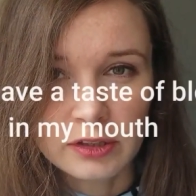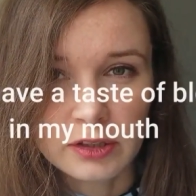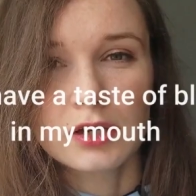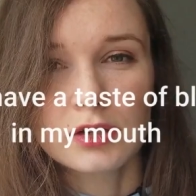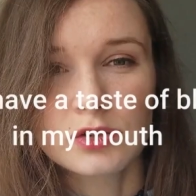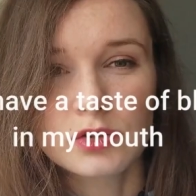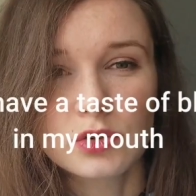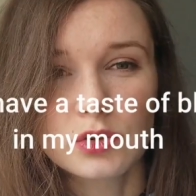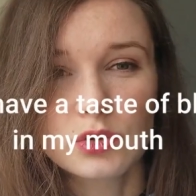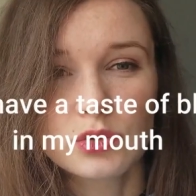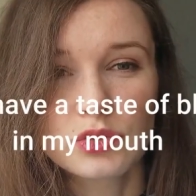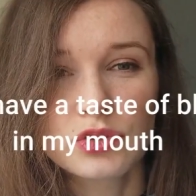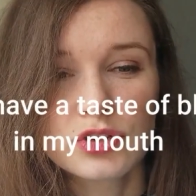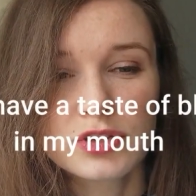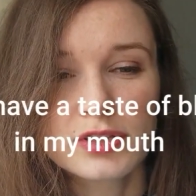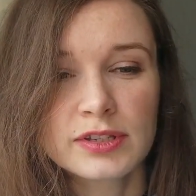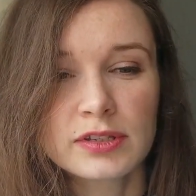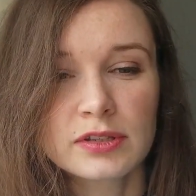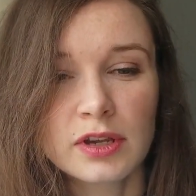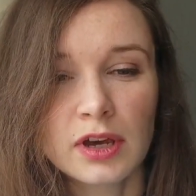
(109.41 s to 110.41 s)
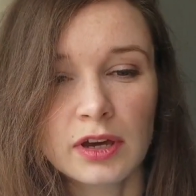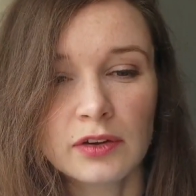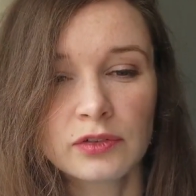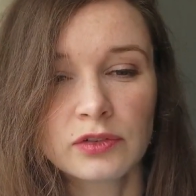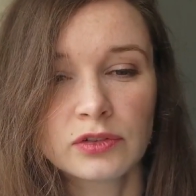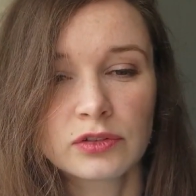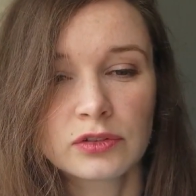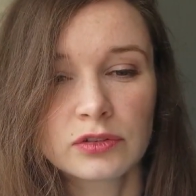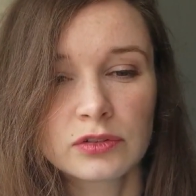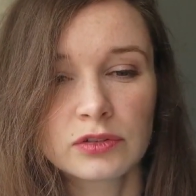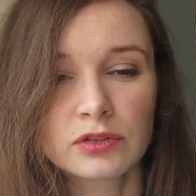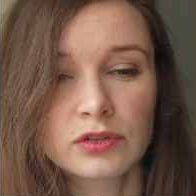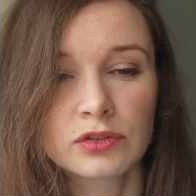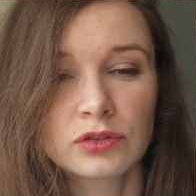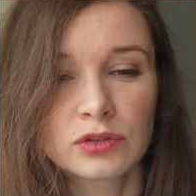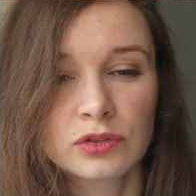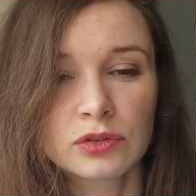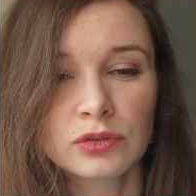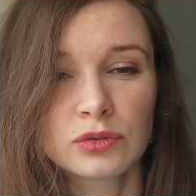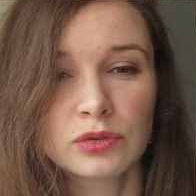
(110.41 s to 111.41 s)
And so you just have
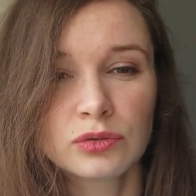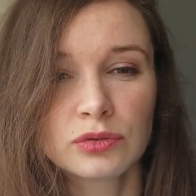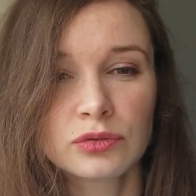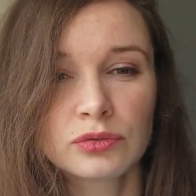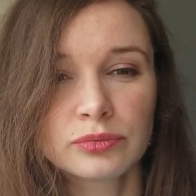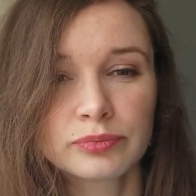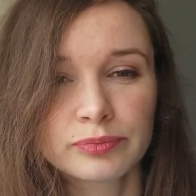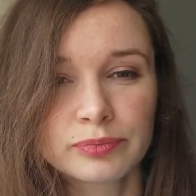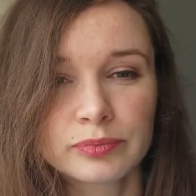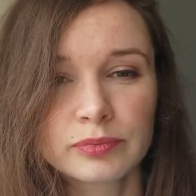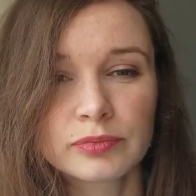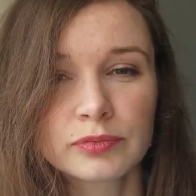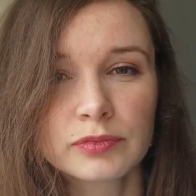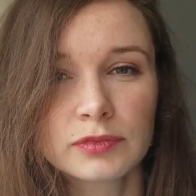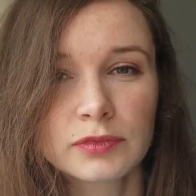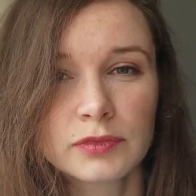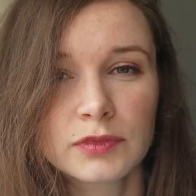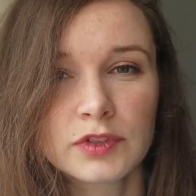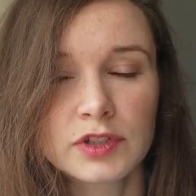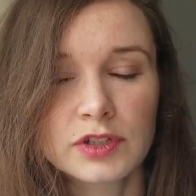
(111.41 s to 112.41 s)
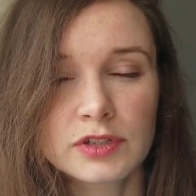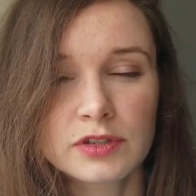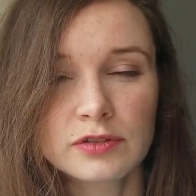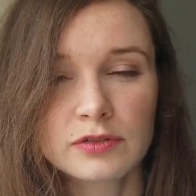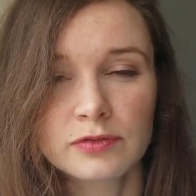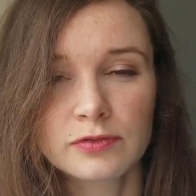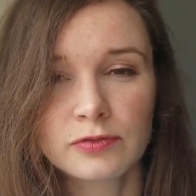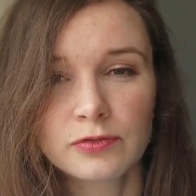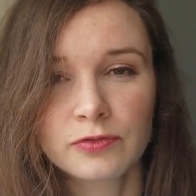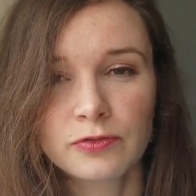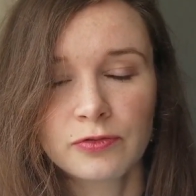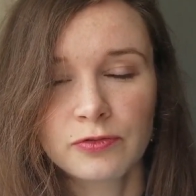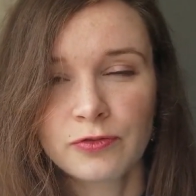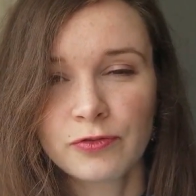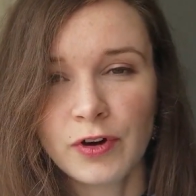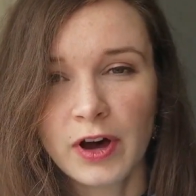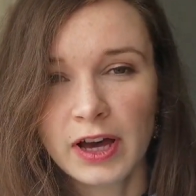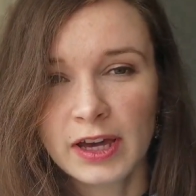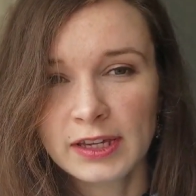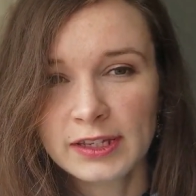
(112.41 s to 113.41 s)
to just
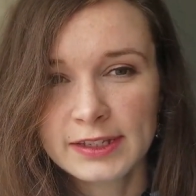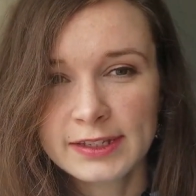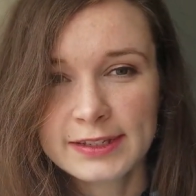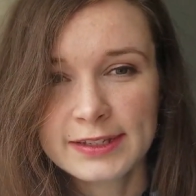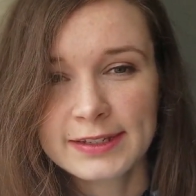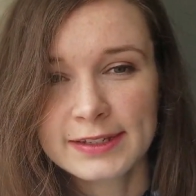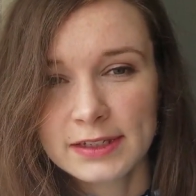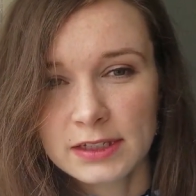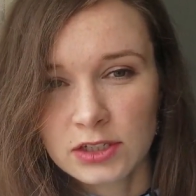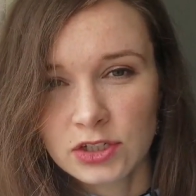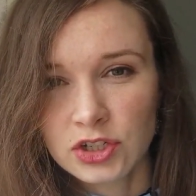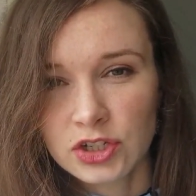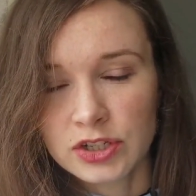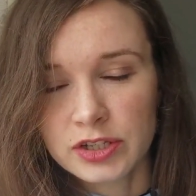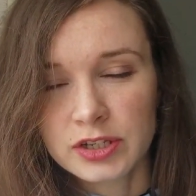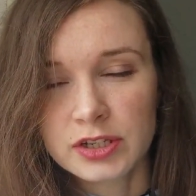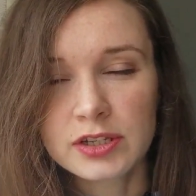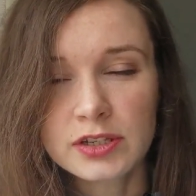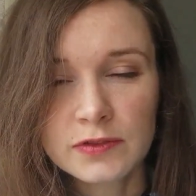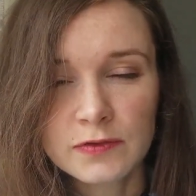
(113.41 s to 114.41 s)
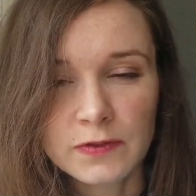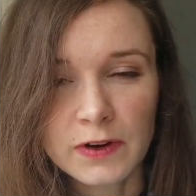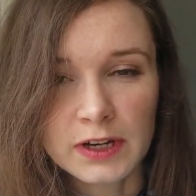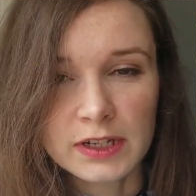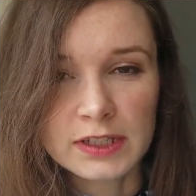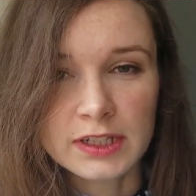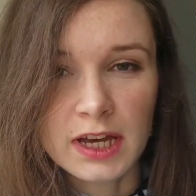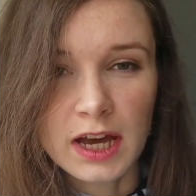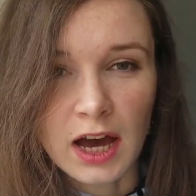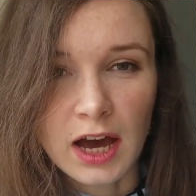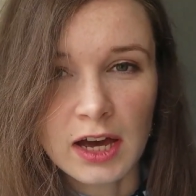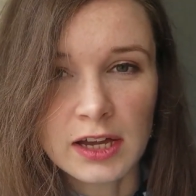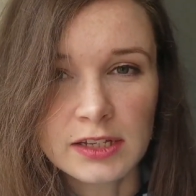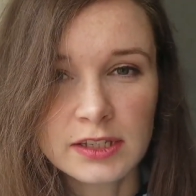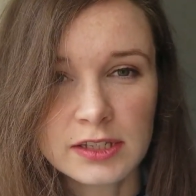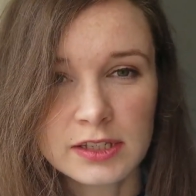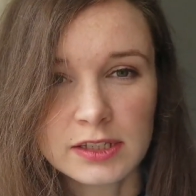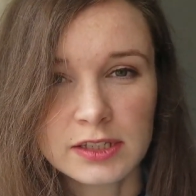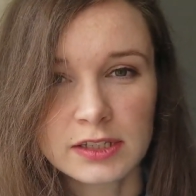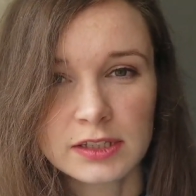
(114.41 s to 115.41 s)
find Jesus, find God,
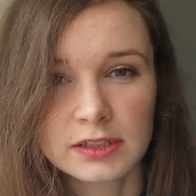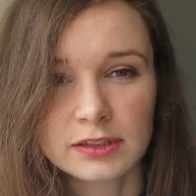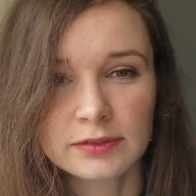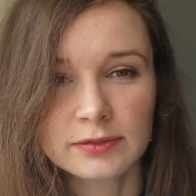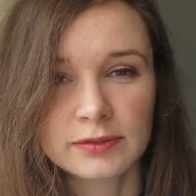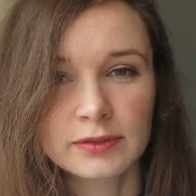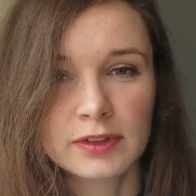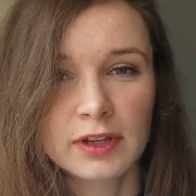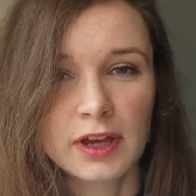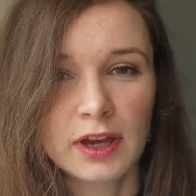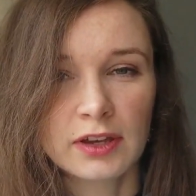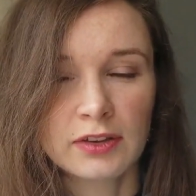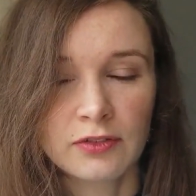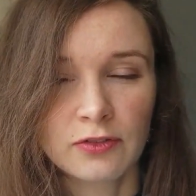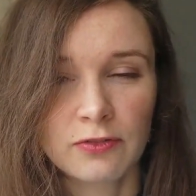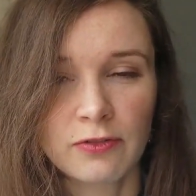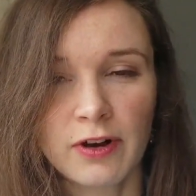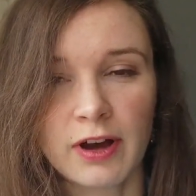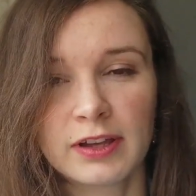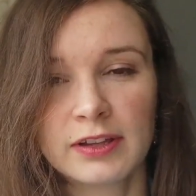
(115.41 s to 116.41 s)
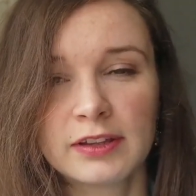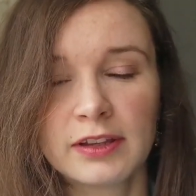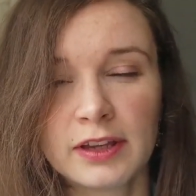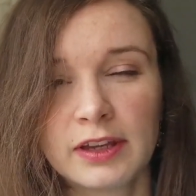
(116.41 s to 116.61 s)
and find the